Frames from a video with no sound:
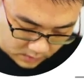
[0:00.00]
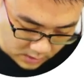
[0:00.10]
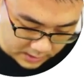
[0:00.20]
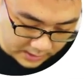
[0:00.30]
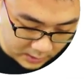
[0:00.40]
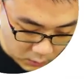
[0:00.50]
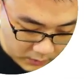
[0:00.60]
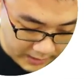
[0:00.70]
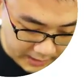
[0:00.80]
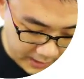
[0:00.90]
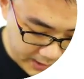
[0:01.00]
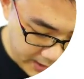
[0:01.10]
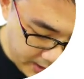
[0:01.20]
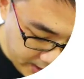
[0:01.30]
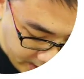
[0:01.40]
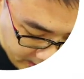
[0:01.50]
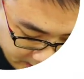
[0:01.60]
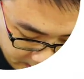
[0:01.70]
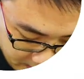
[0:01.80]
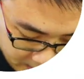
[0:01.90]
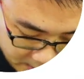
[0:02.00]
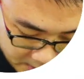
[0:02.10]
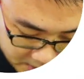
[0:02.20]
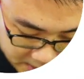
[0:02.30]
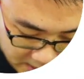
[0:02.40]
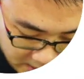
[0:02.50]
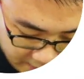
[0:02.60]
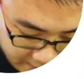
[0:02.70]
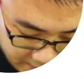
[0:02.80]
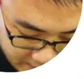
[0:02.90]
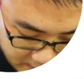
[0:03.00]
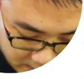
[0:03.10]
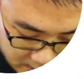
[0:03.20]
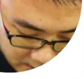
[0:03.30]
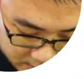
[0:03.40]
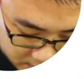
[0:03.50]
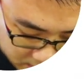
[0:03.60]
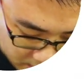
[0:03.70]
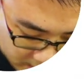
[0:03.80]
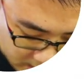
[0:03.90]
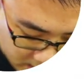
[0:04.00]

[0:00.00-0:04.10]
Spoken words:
Then OA, this is half r square